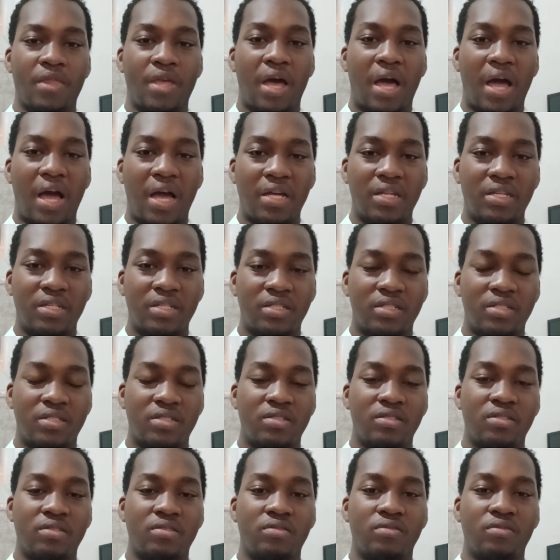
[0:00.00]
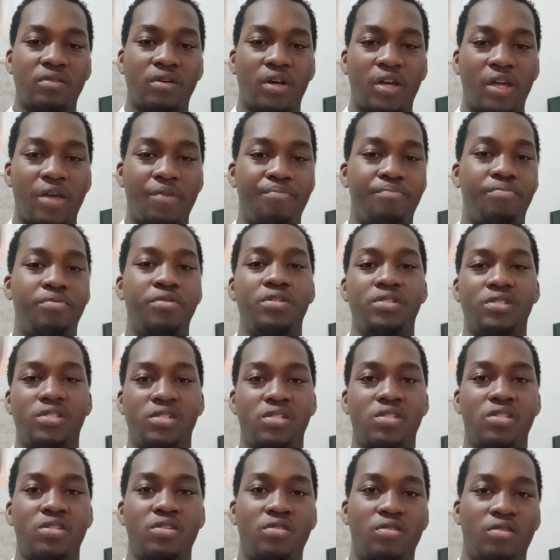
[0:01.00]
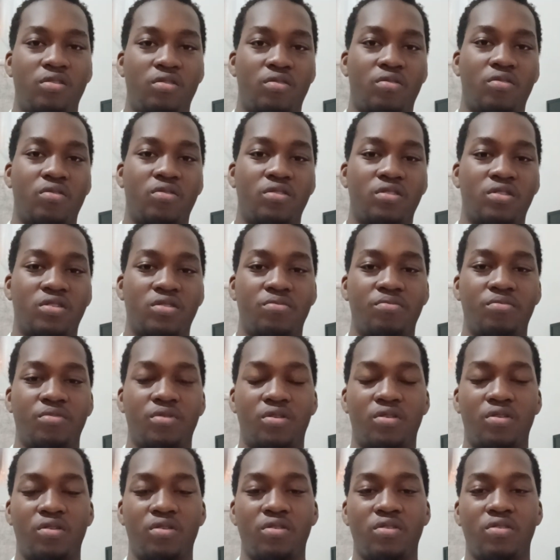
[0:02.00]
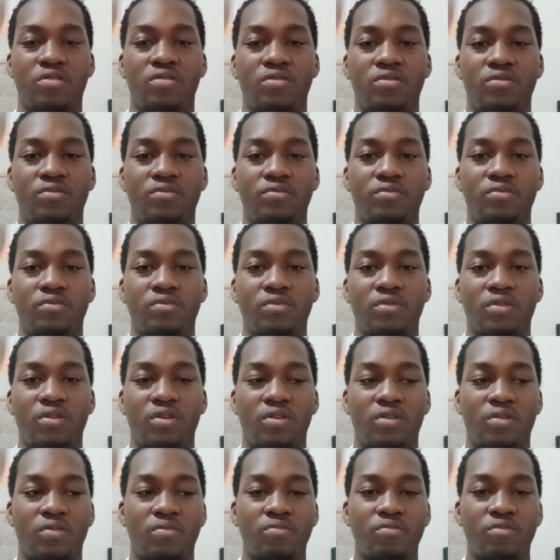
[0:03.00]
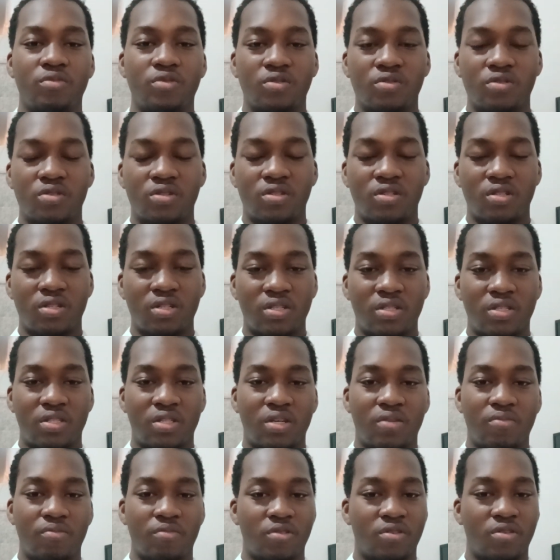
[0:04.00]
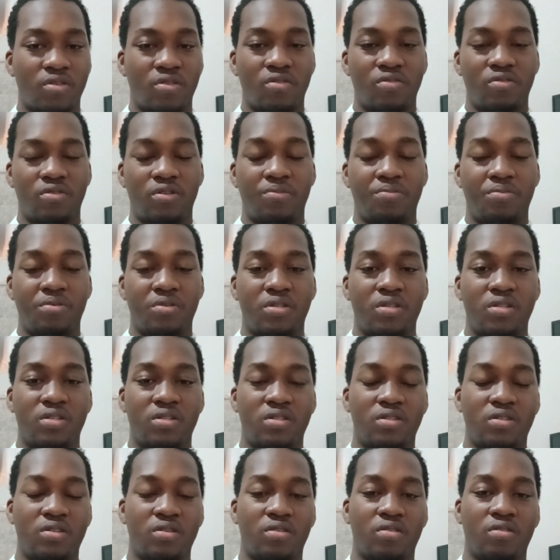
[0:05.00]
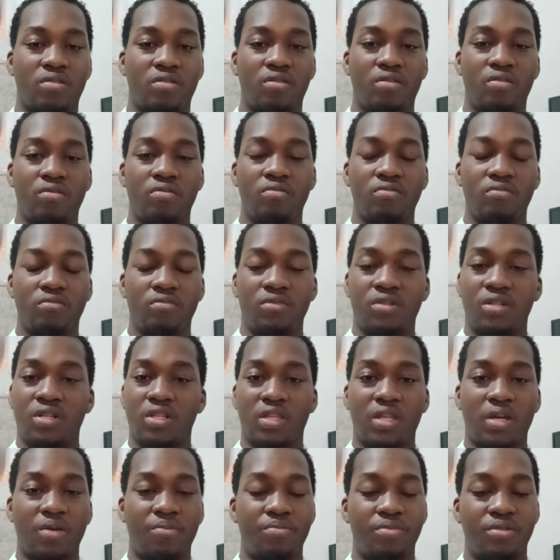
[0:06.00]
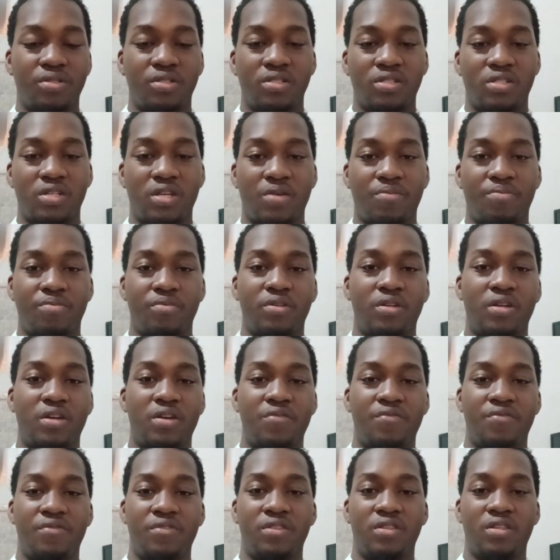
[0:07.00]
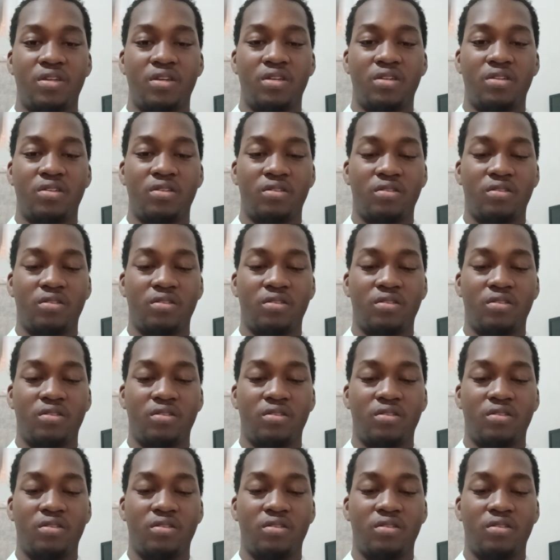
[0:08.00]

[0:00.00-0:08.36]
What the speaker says: And a breach still occurs because no system is 100% secure. Data breaches happen every day.